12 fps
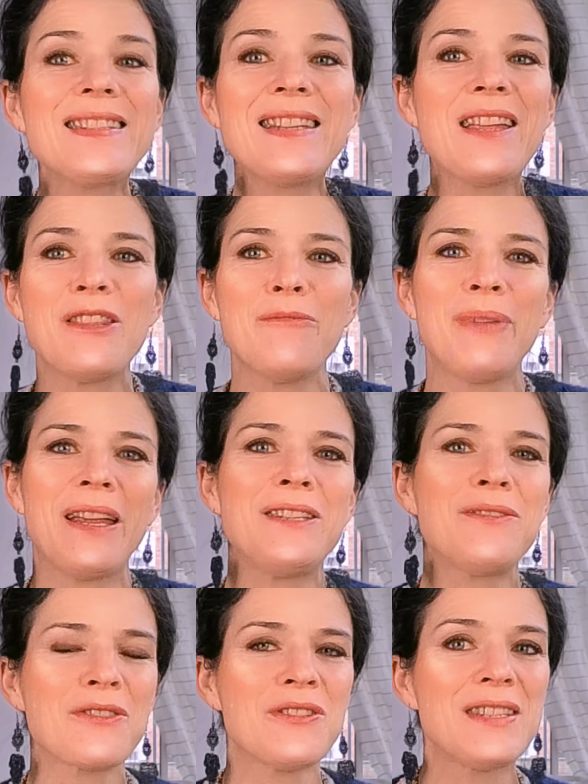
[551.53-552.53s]
not the
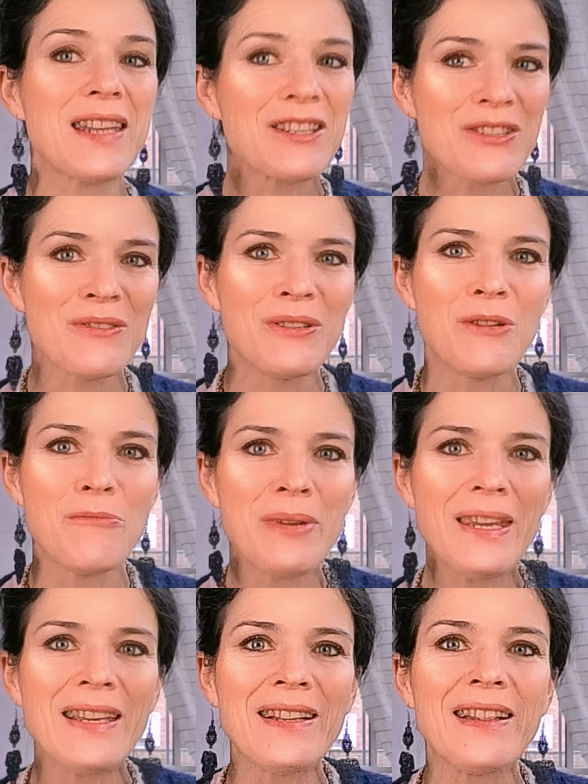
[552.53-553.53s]
place for sexual
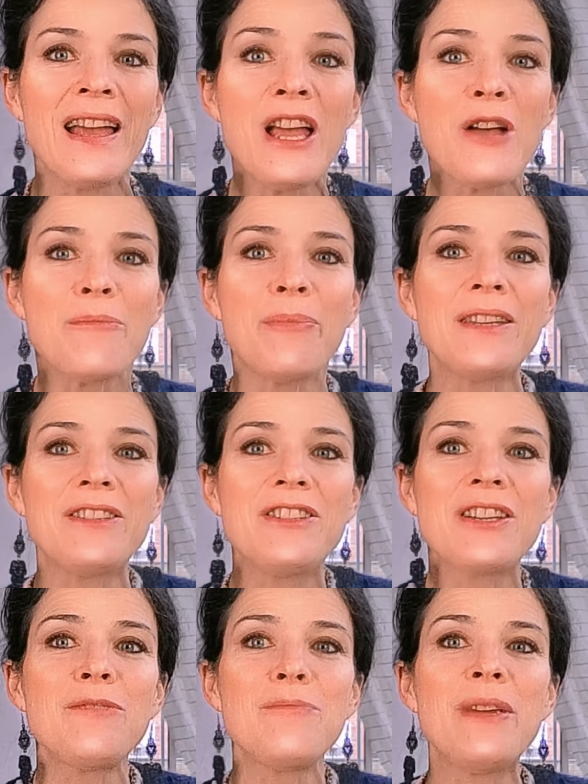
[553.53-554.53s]
appeal, but
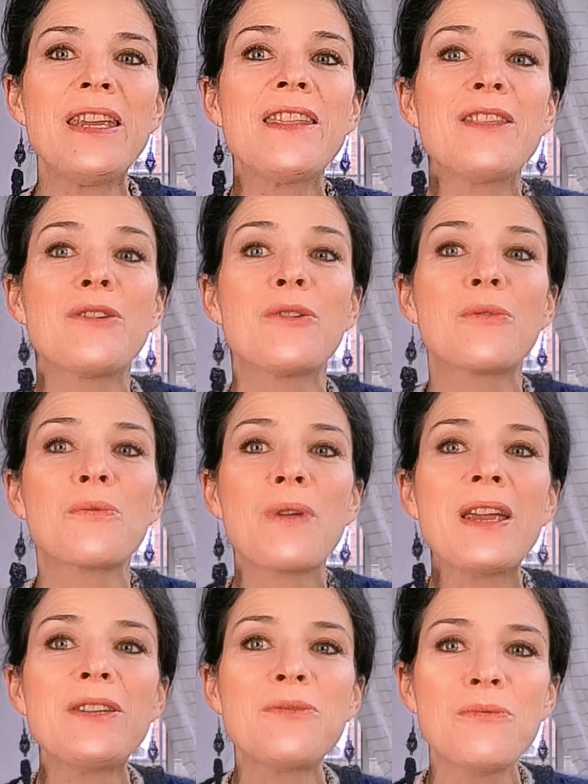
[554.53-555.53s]
just being the
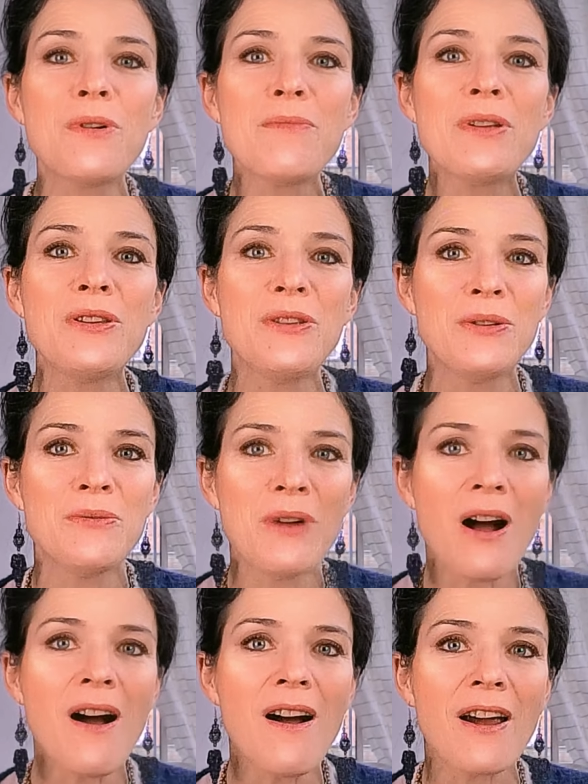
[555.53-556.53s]
great woman you
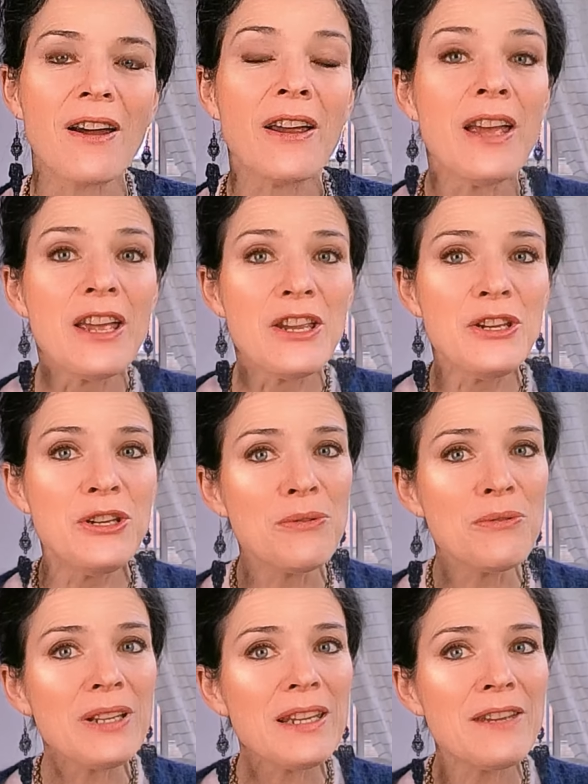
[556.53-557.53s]
are,
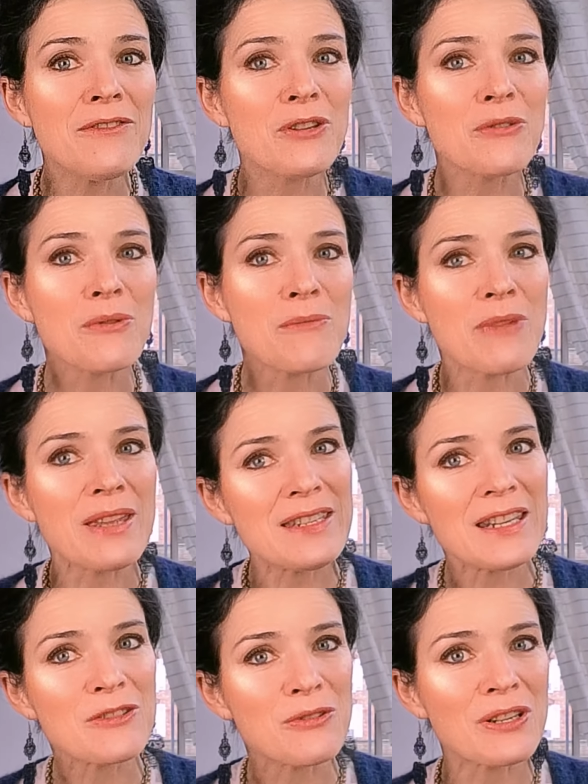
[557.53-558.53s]
you leave your
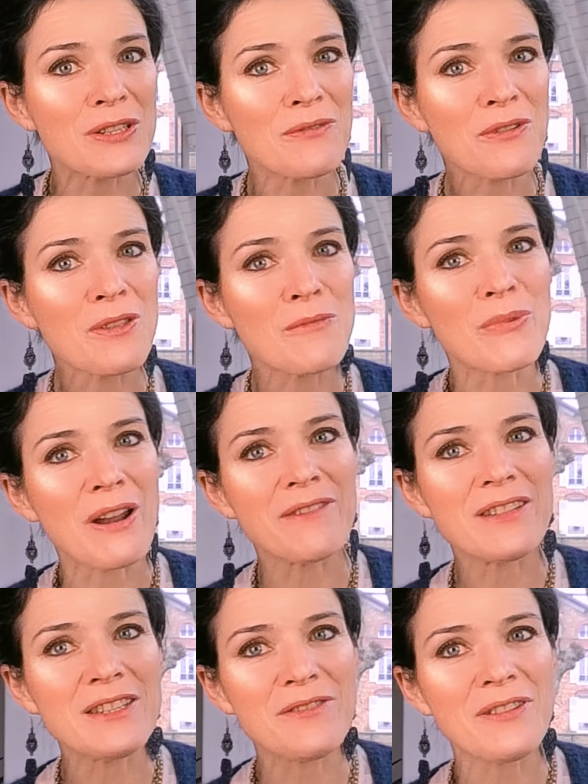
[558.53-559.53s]
romantic tricks for the
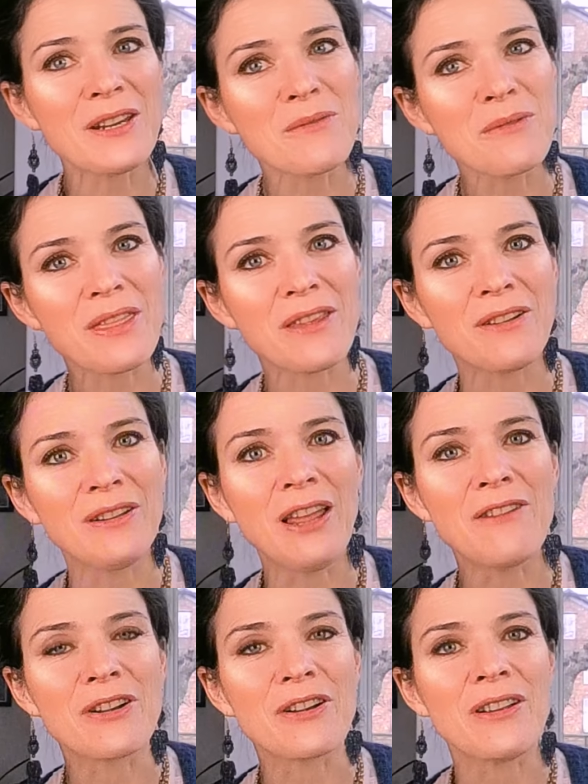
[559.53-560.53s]
private sphere with your
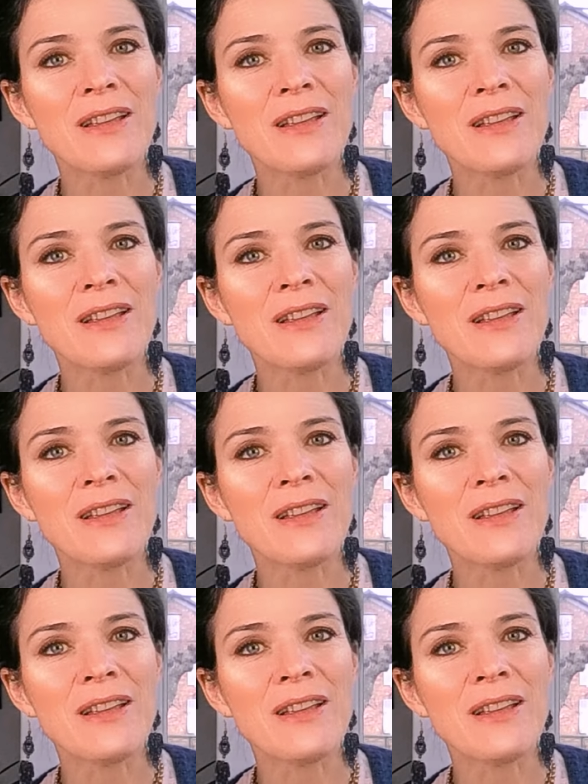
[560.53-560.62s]
lover.